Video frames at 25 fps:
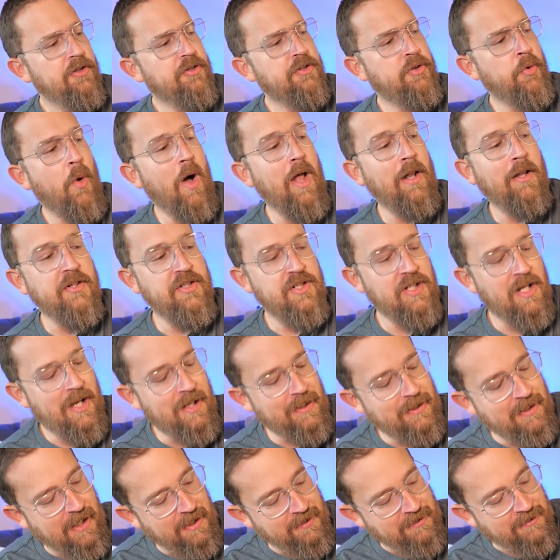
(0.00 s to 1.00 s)
Zoology,
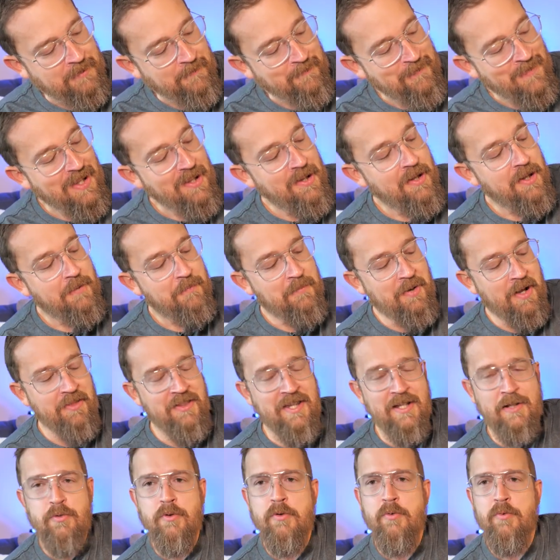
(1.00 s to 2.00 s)
I guess. But
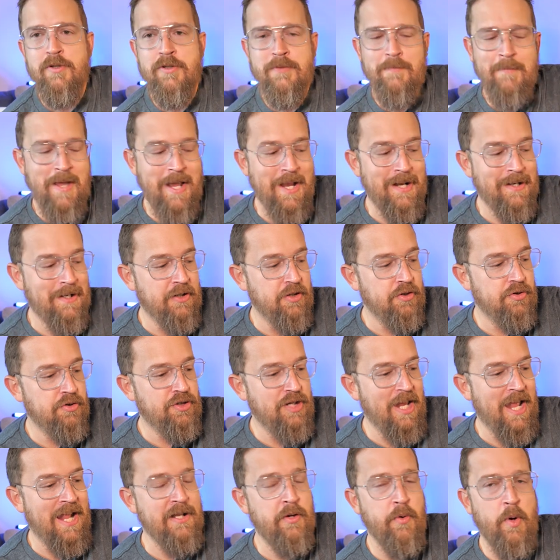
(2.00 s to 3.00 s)
this one was made in
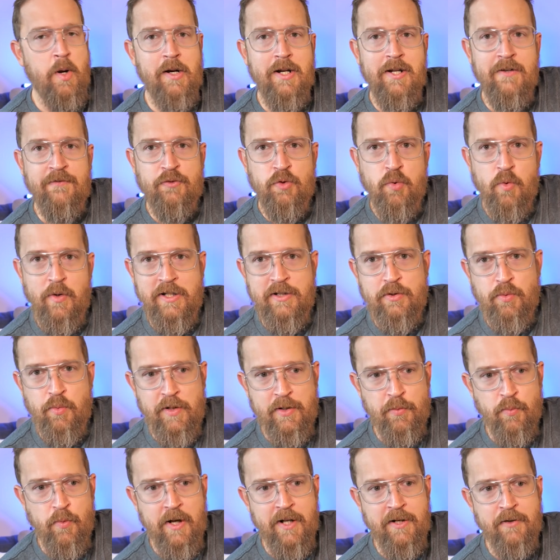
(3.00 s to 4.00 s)
January of
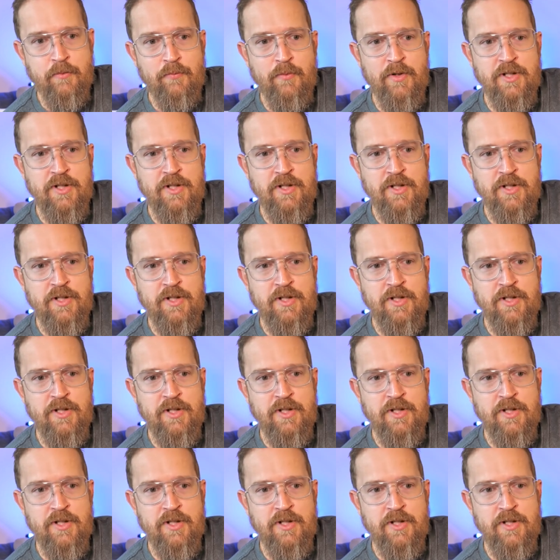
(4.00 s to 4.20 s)
2021,